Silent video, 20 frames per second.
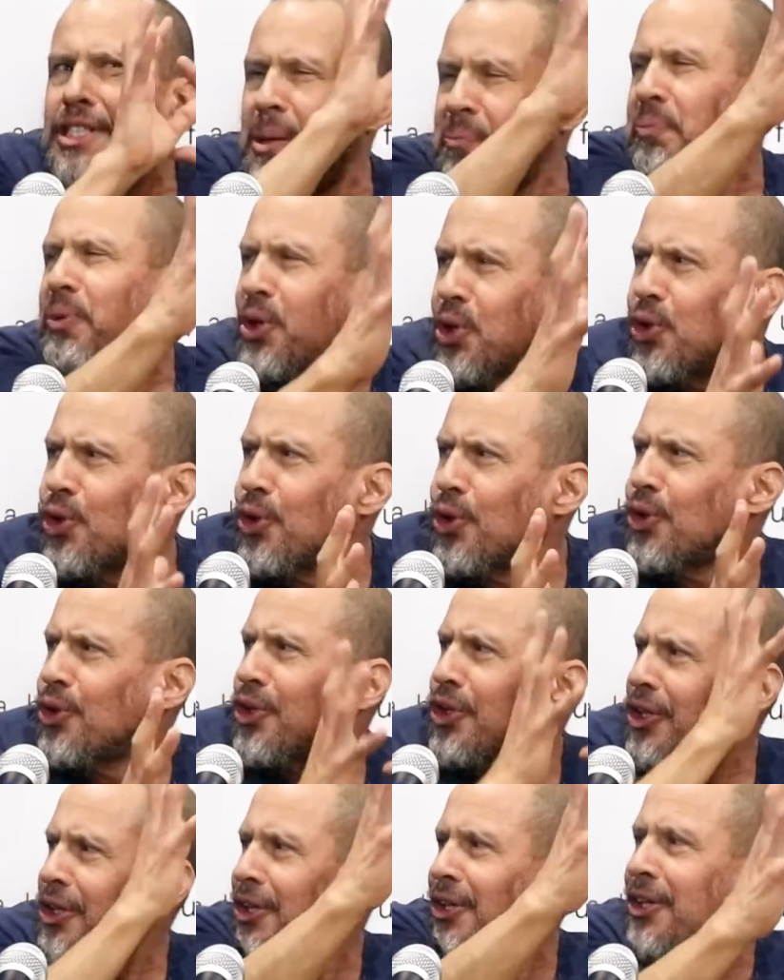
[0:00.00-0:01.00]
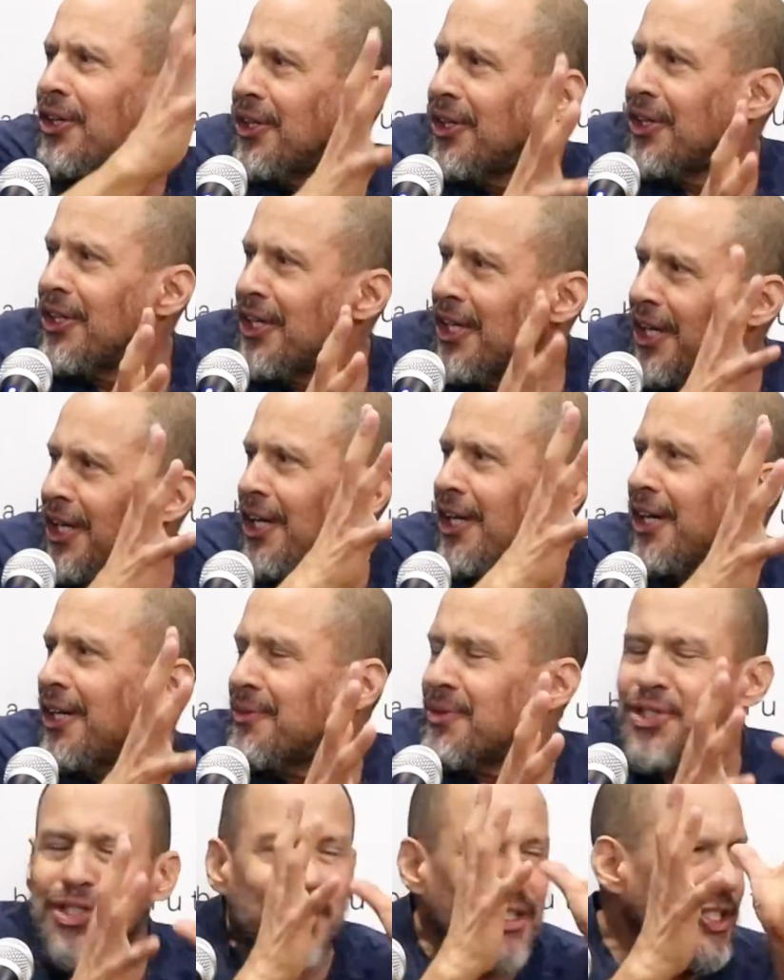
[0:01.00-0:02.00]
typical
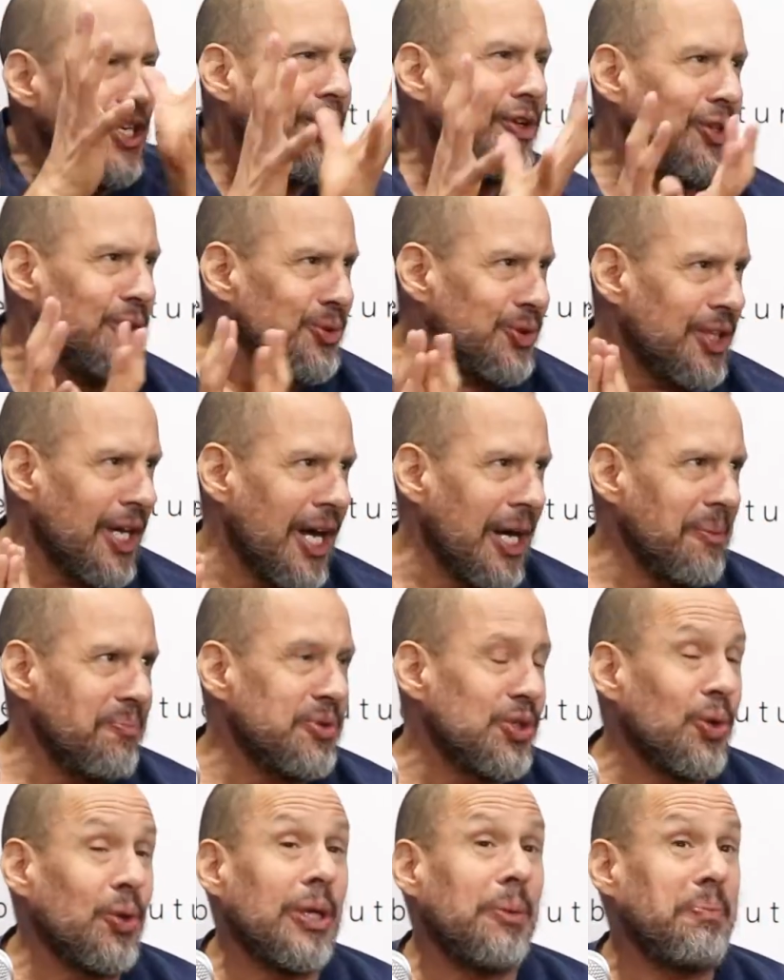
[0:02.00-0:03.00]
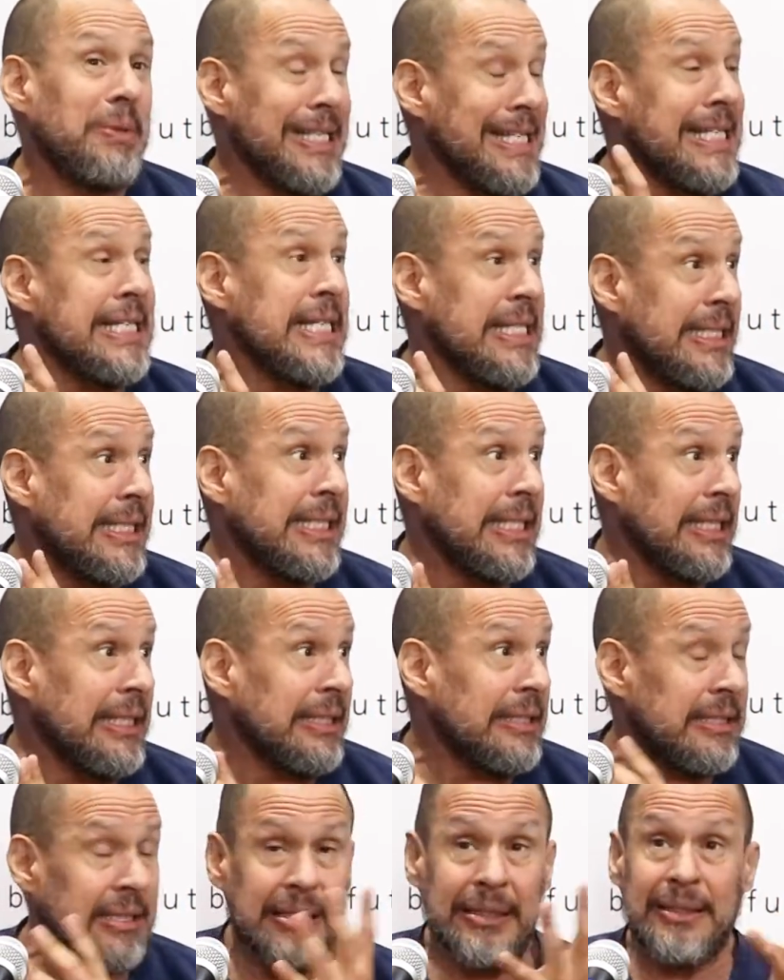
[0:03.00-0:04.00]
stereotype, so it'll be easy
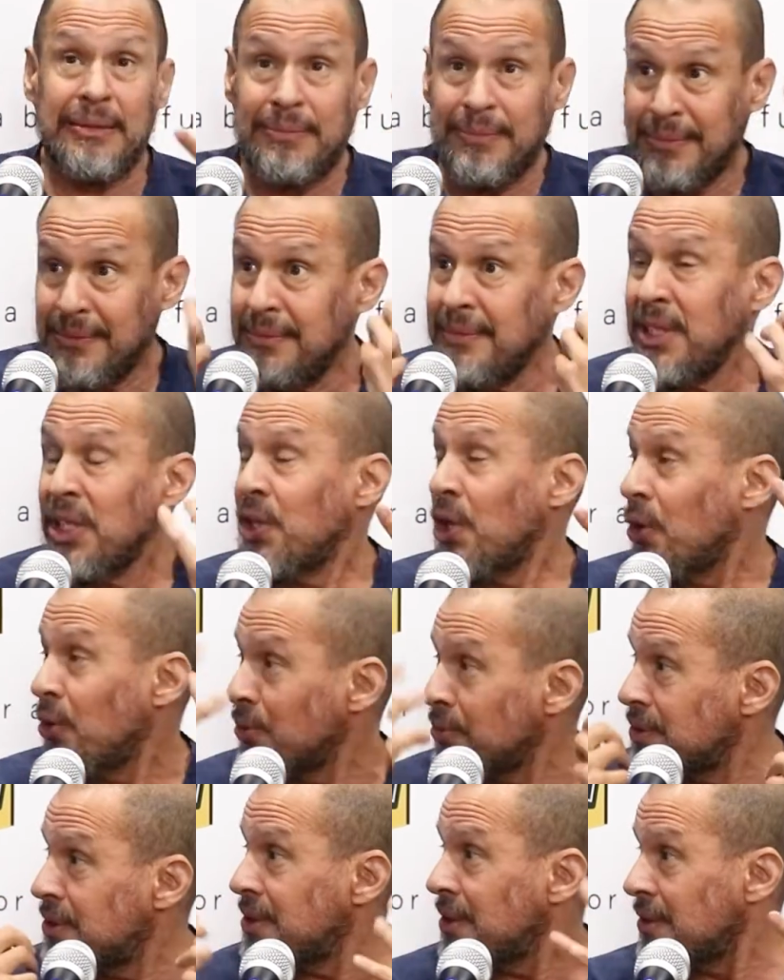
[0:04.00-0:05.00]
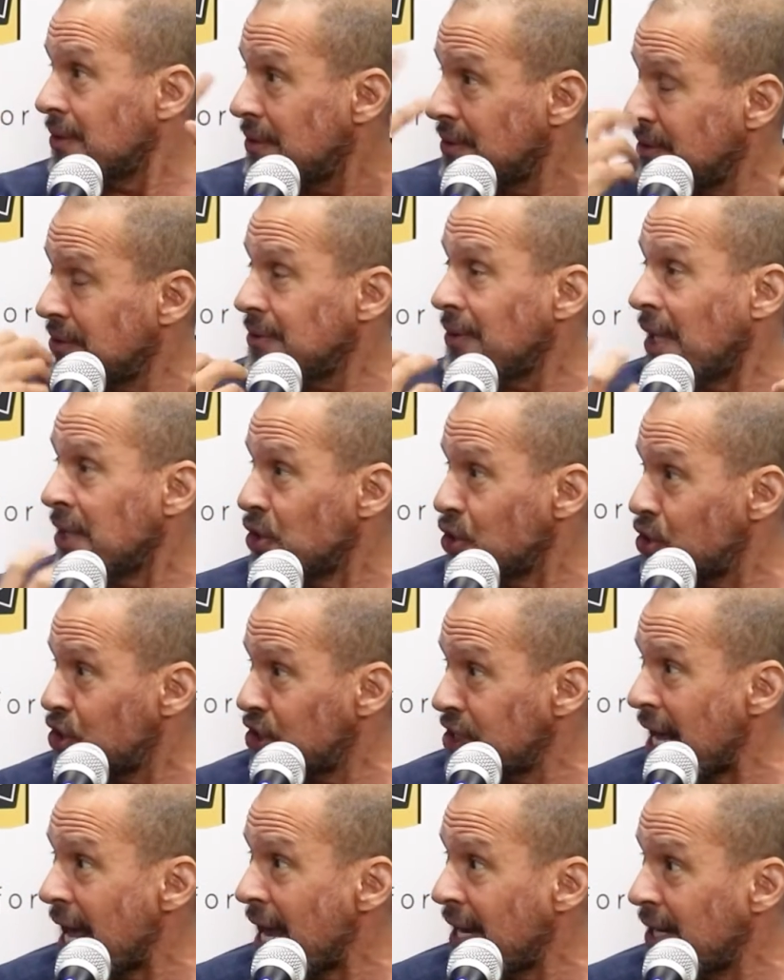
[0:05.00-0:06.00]
to, you know, to
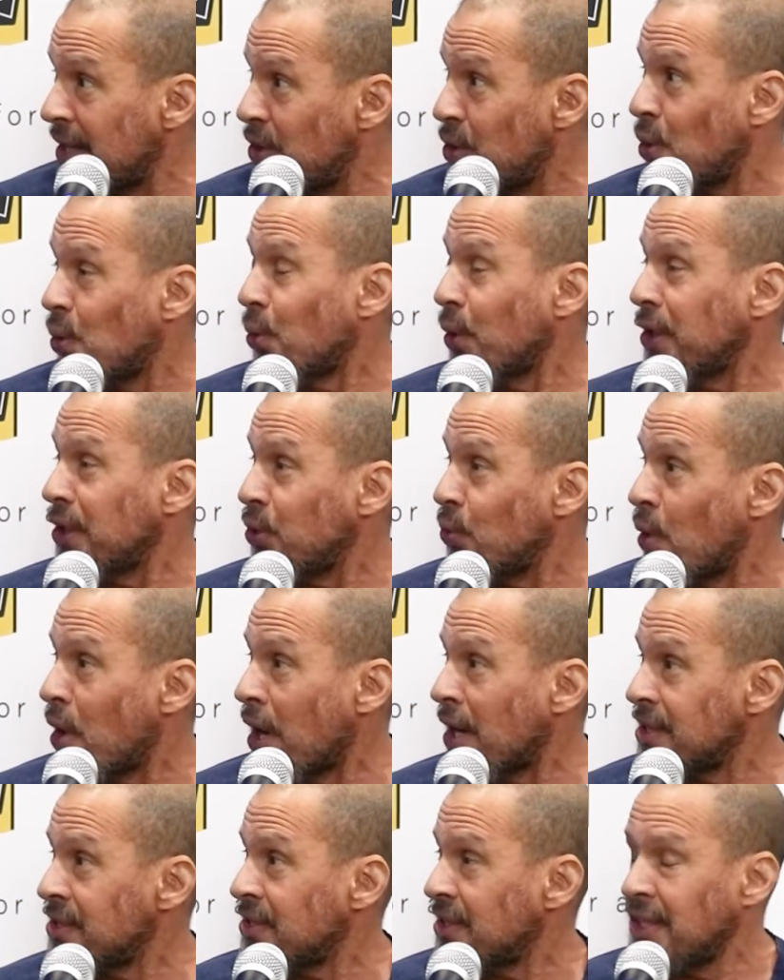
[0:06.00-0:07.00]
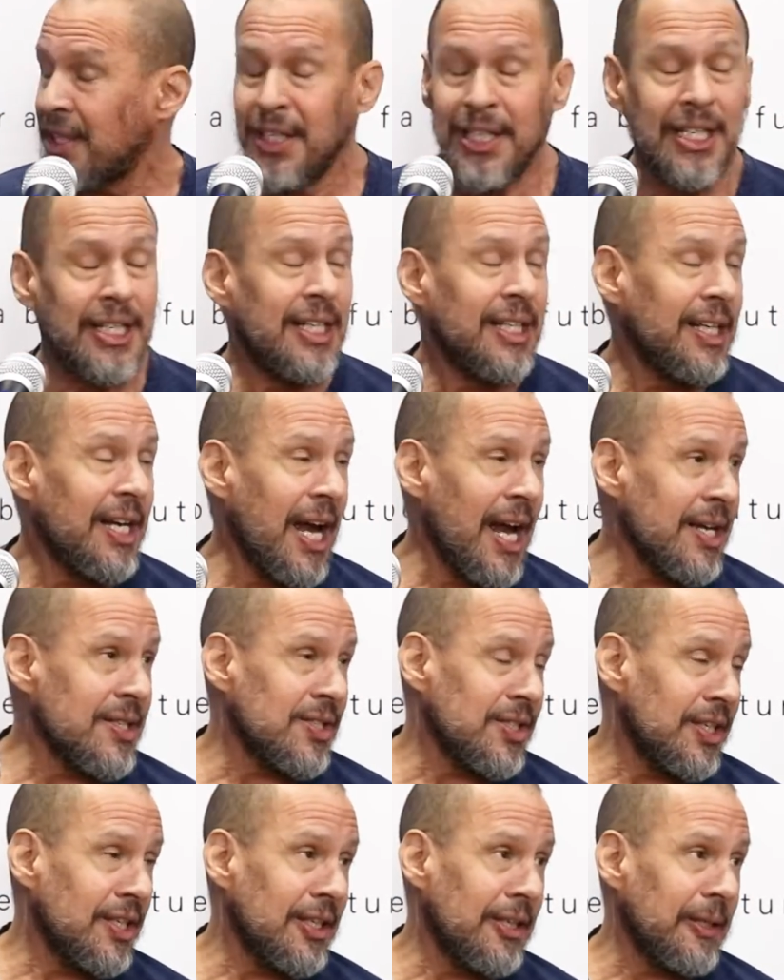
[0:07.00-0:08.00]
understand and know where you are
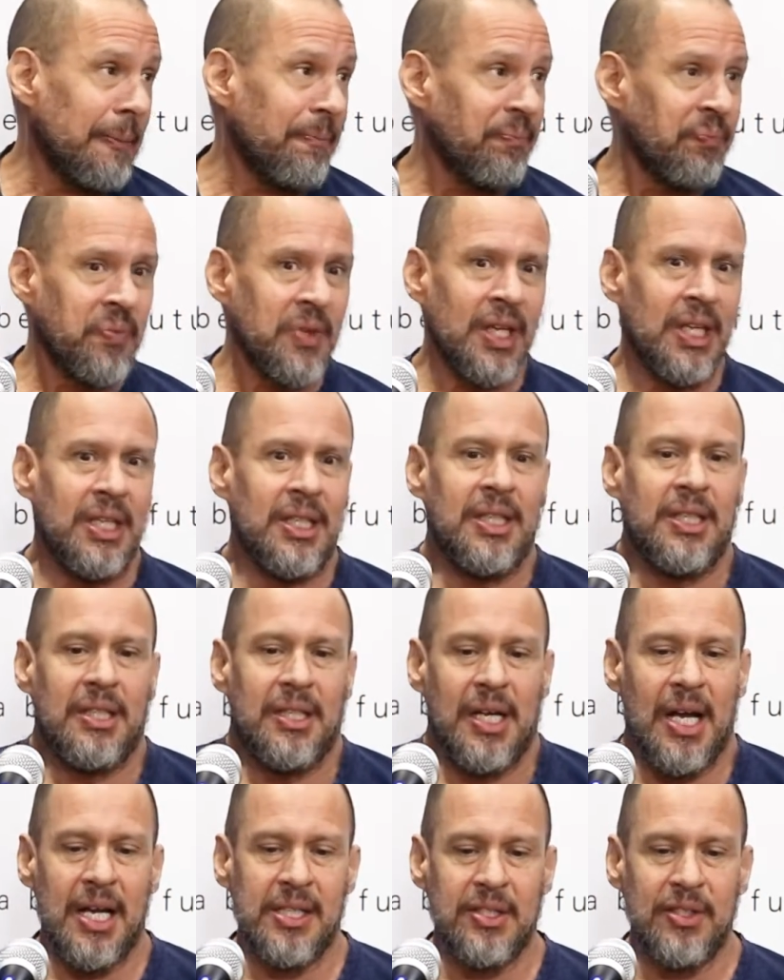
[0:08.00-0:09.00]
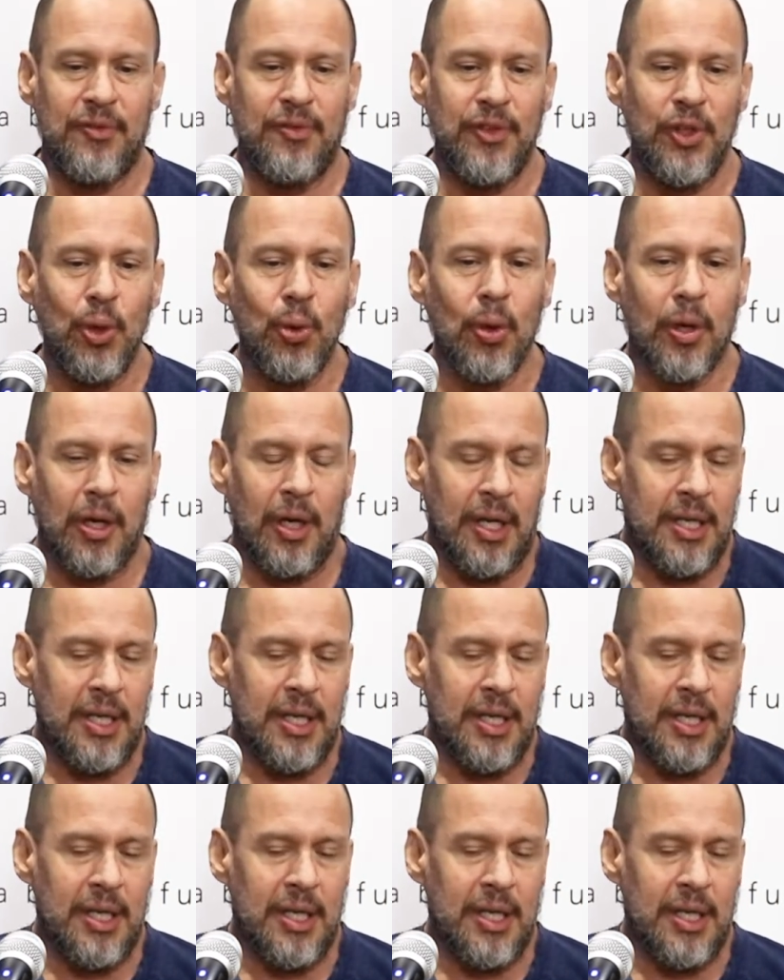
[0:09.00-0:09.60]
as a viewer,